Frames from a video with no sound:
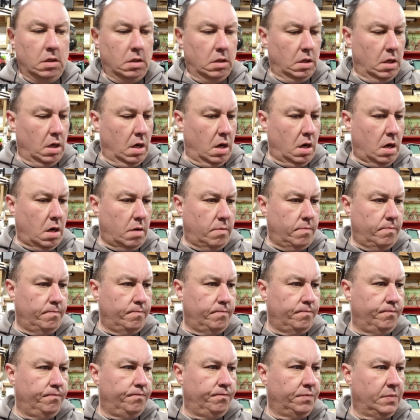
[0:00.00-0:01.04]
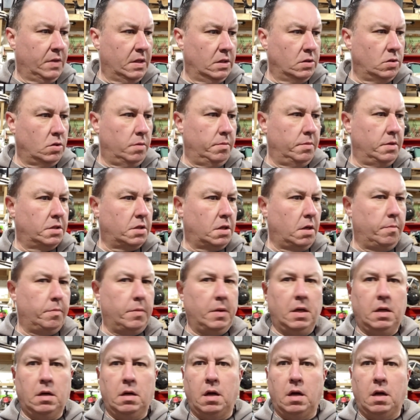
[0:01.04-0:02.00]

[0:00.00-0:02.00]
So I'm gonna skip that.